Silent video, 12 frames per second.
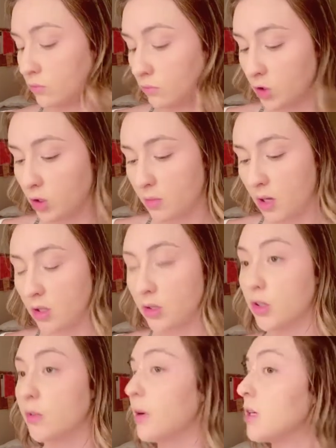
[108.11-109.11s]
Just making
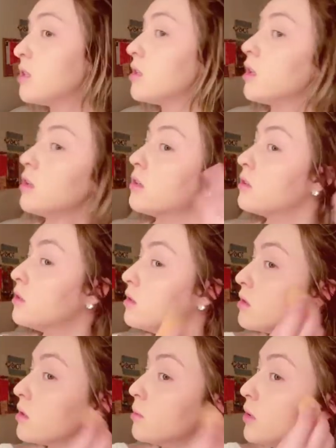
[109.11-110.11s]
sure my skin
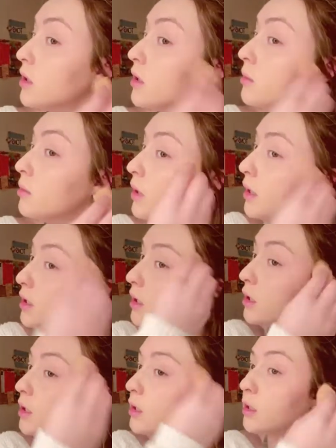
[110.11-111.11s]
is completely
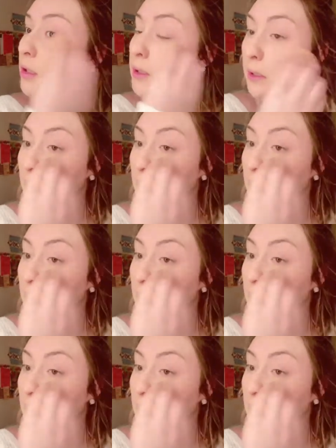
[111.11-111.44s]
blended.